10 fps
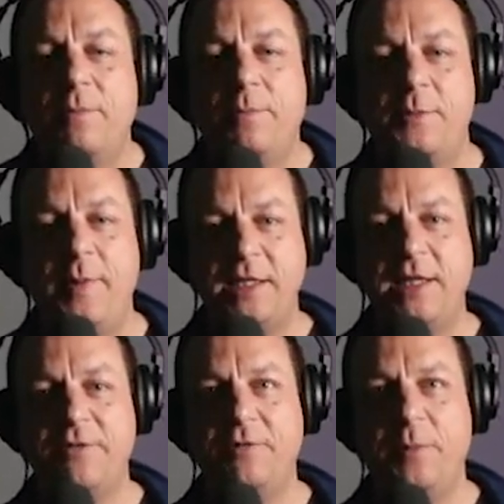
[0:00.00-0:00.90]

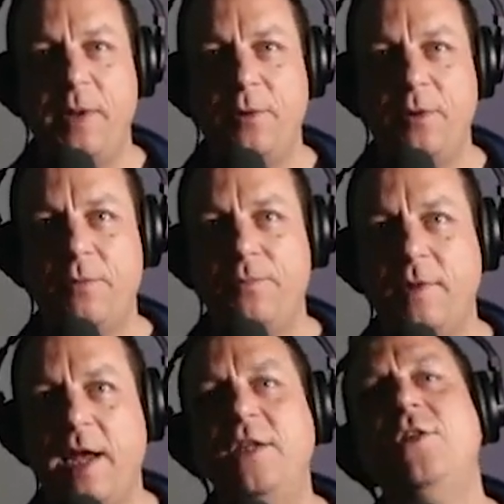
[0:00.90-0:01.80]
perspective to people
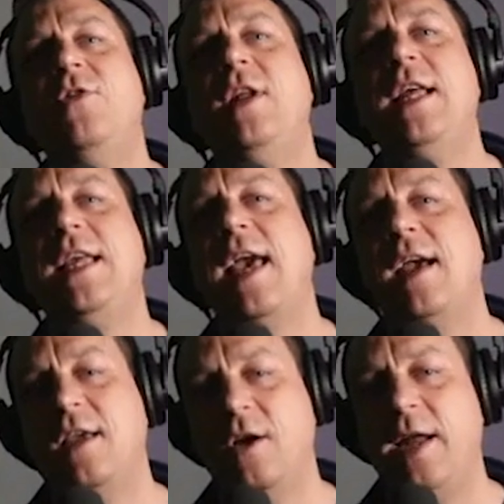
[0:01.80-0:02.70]
how to really
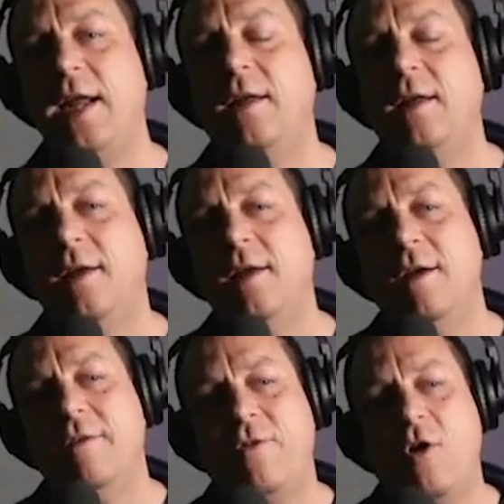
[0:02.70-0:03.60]
get going
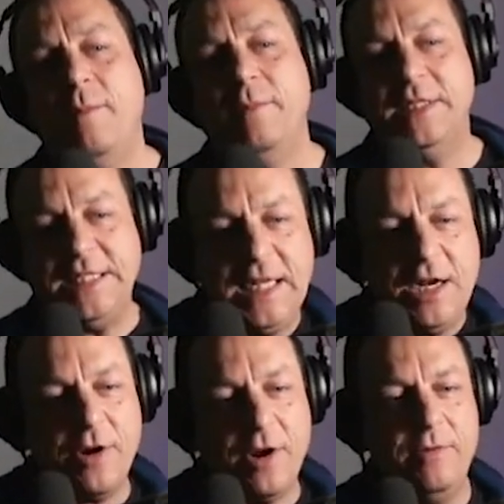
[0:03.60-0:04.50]
from
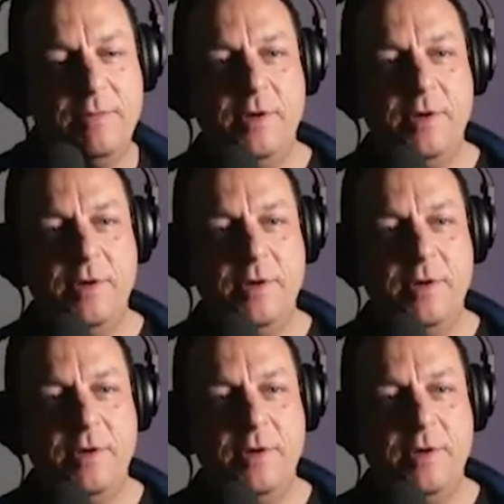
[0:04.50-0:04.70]
zero,